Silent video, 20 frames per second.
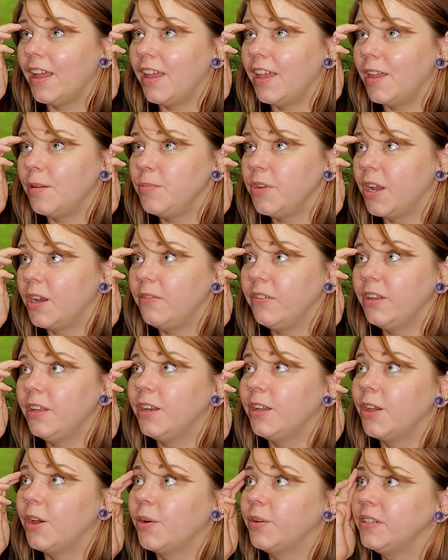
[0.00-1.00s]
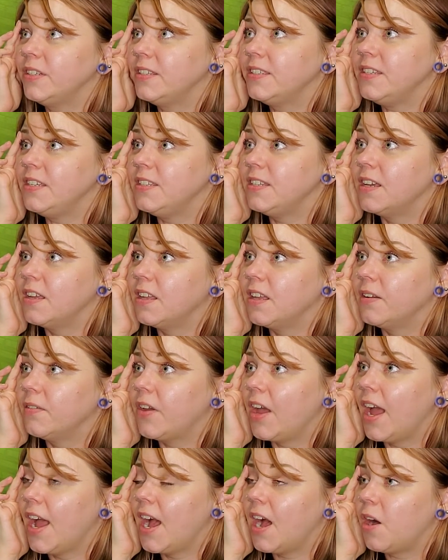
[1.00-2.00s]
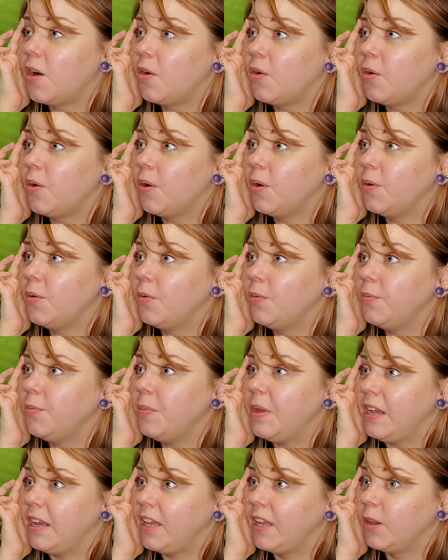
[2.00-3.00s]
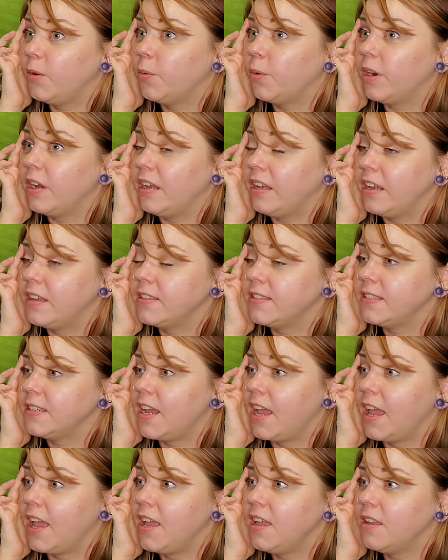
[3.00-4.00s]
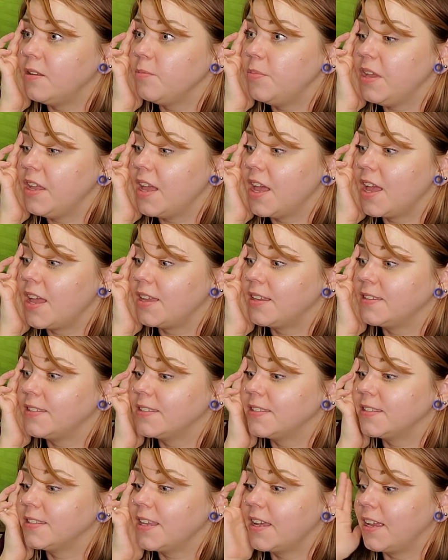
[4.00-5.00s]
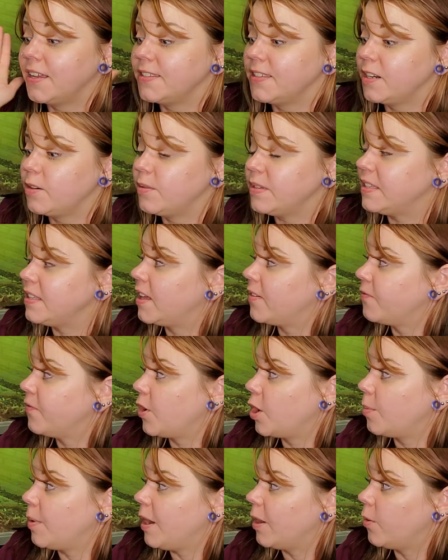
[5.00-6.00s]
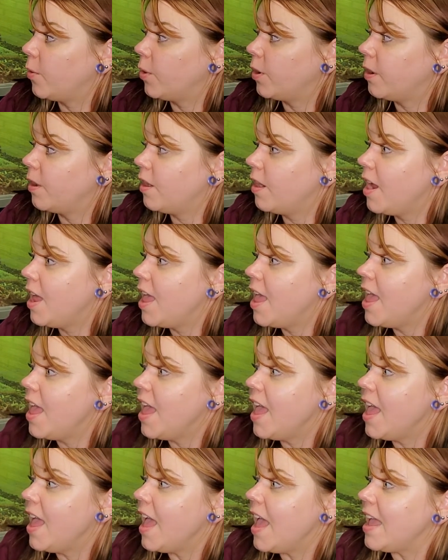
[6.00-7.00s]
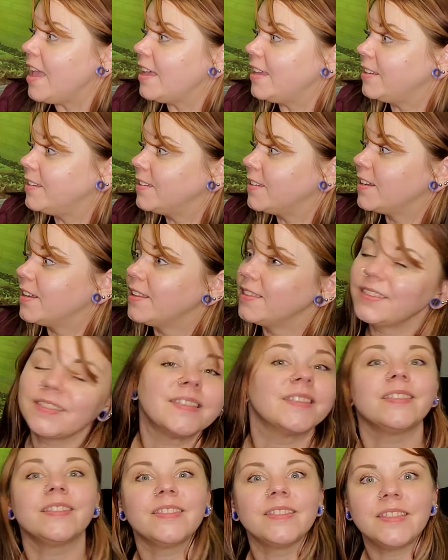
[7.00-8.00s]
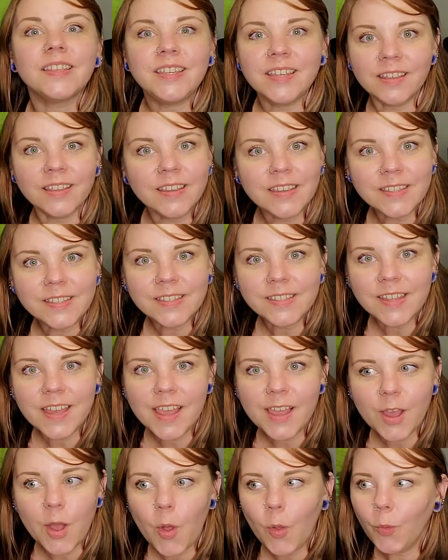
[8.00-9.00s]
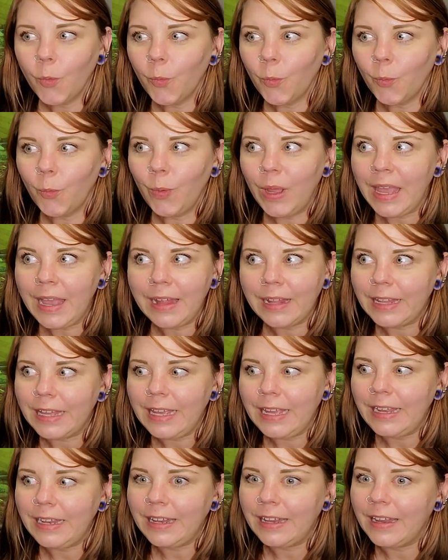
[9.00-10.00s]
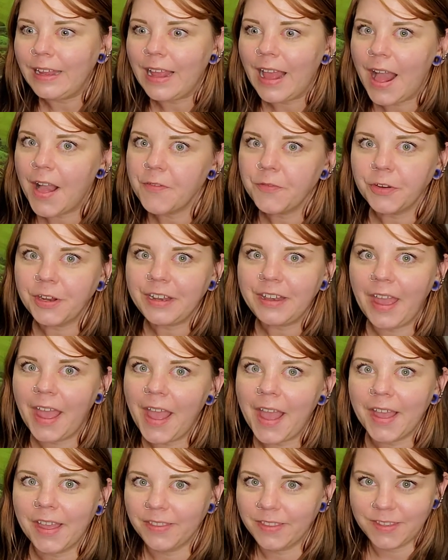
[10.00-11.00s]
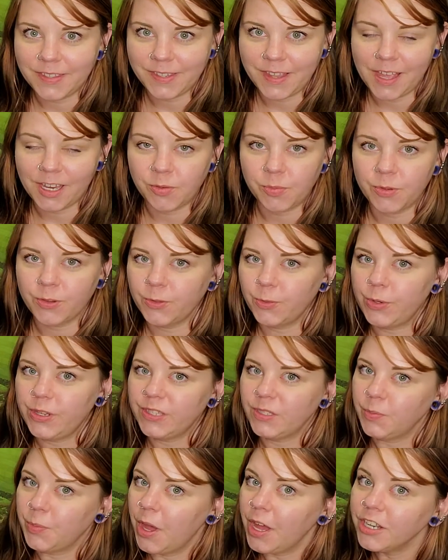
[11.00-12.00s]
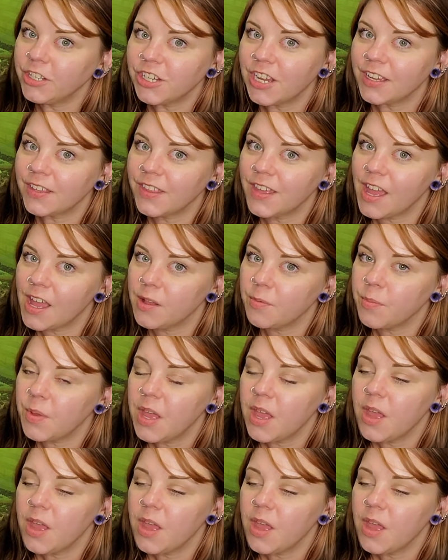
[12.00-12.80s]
am not even going to go into detail of how many were in his tank because, like I said, it was in that far back corner. And the deal is like, we clean every day these animals. We spot check them.